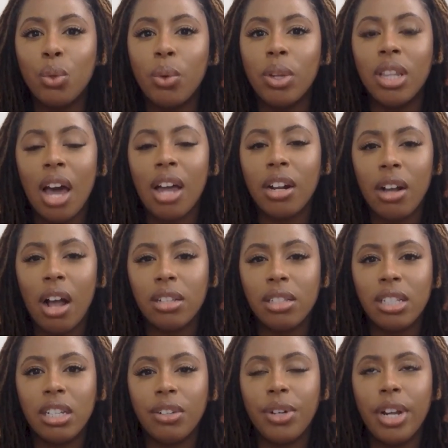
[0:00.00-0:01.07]
to a lot of
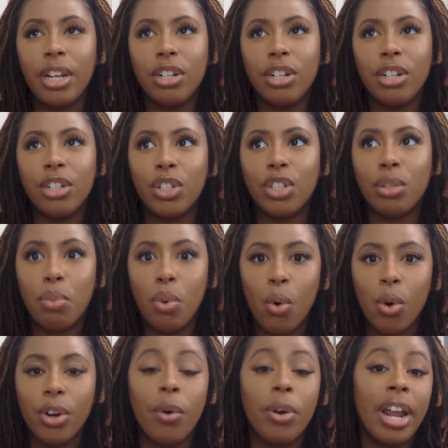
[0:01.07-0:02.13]
content creators for
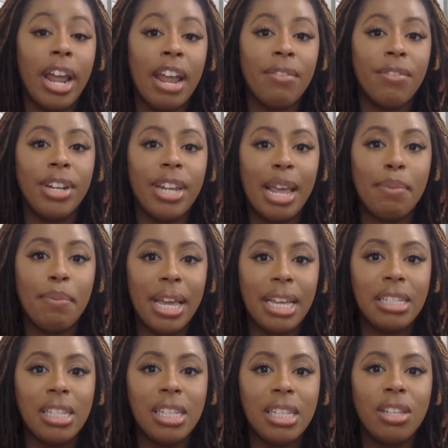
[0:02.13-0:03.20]
support on an everyday
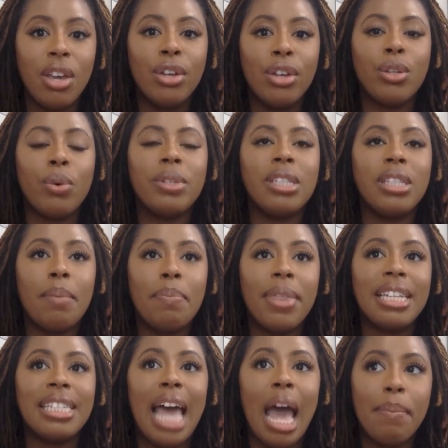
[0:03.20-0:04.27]
basis. So when
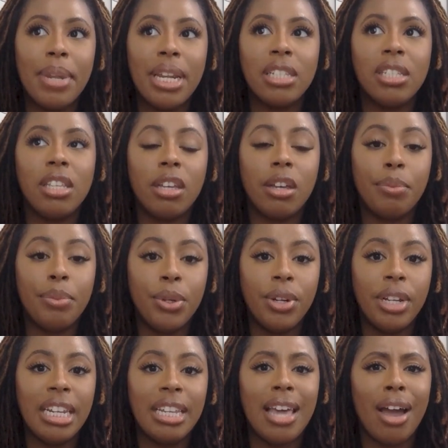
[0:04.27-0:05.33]
something's happening to the
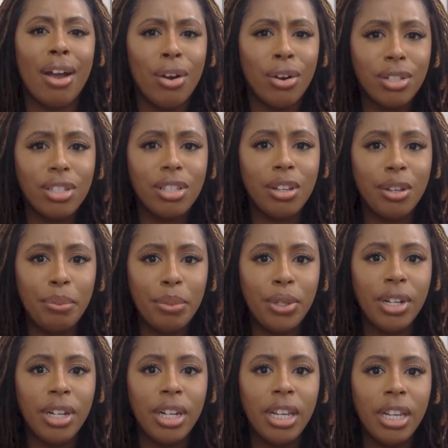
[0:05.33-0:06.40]
community that hurts the
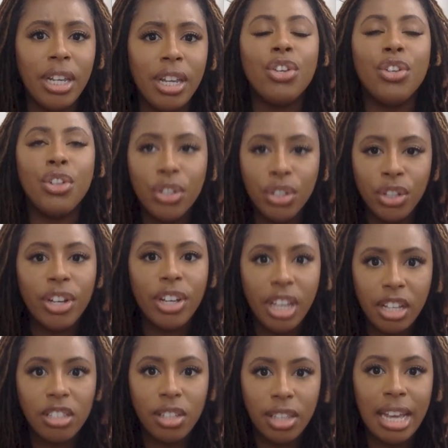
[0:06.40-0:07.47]
community, you're
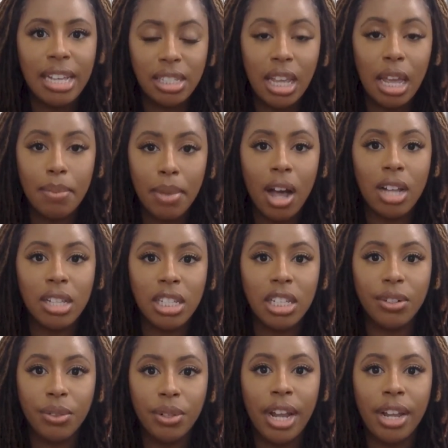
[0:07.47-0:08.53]
looking to that same
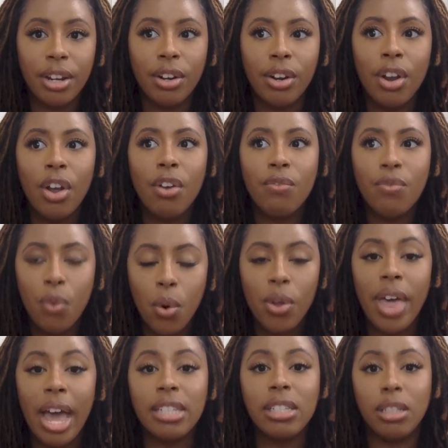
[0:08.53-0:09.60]
content creator
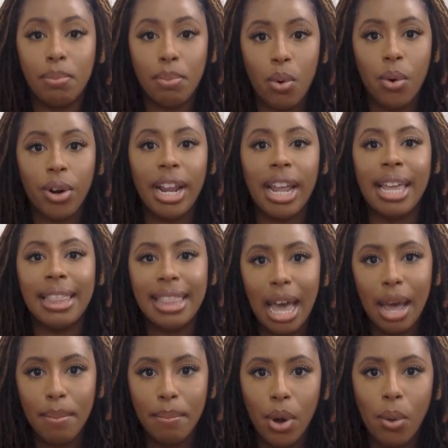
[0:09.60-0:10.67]
for that support in
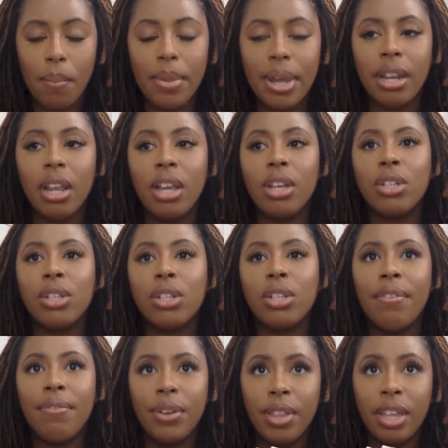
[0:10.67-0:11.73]
that moment. So
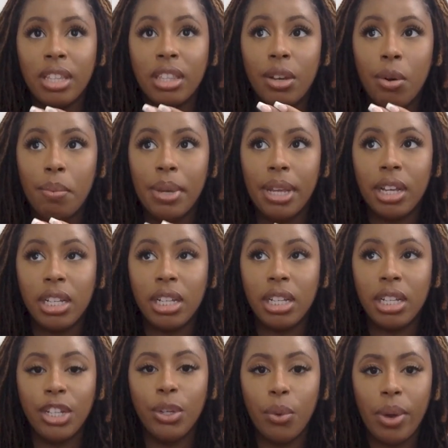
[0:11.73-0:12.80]
I feel that there will be a
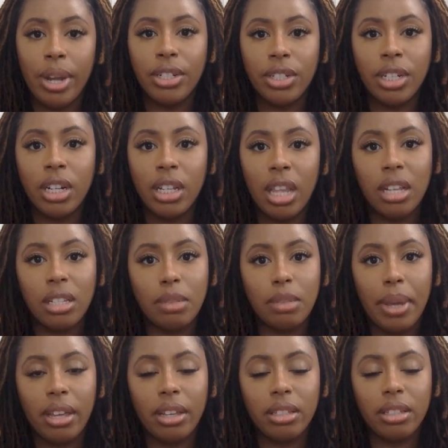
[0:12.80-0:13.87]
continuation in that
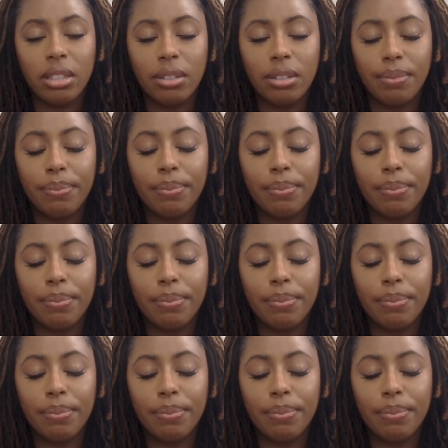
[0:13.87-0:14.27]
space.